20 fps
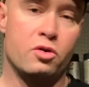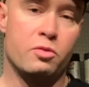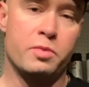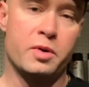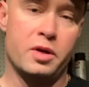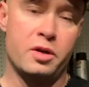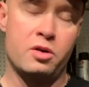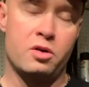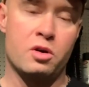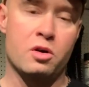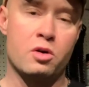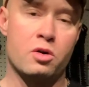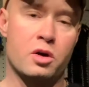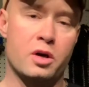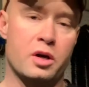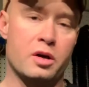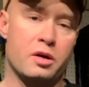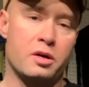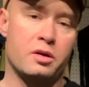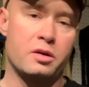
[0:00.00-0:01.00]
But you go
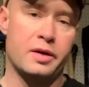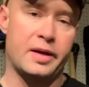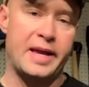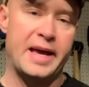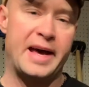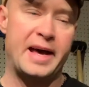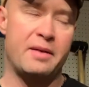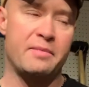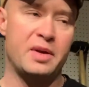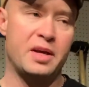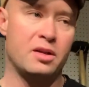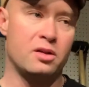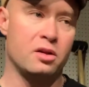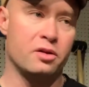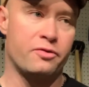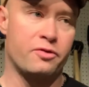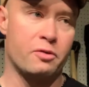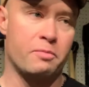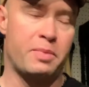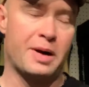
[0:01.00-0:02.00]
to Academy and
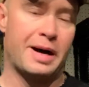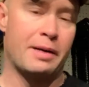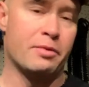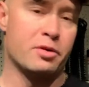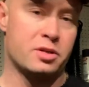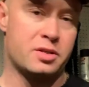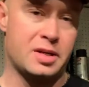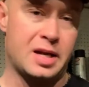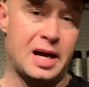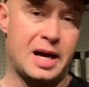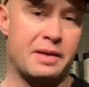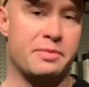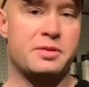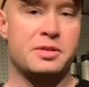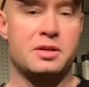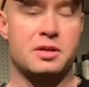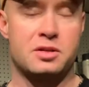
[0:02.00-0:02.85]
look for bobber stops.